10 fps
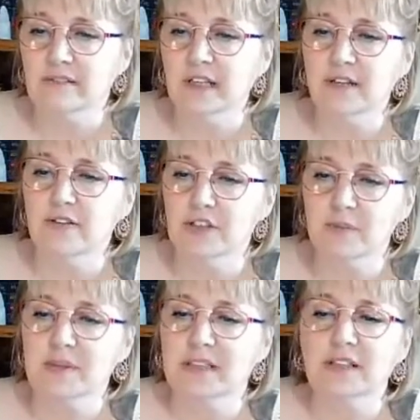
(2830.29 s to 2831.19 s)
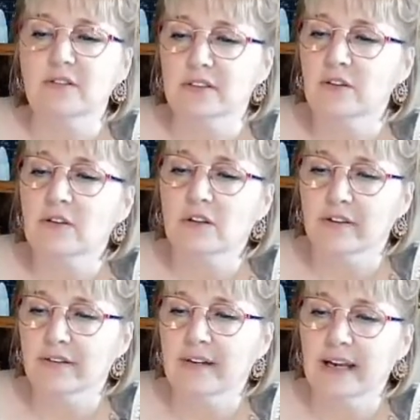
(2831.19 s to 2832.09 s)
No, Gypsy, you're not a
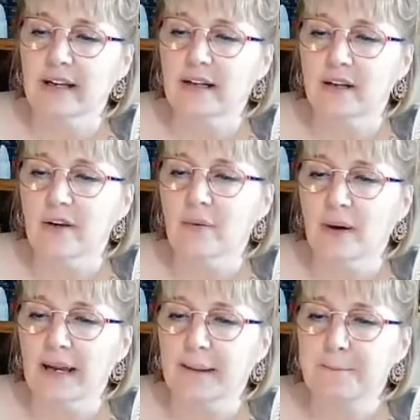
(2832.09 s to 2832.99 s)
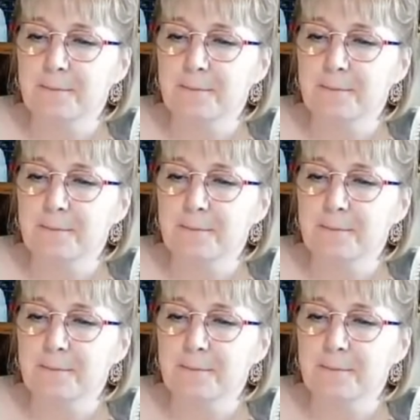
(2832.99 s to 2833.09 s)
crone yet. No way.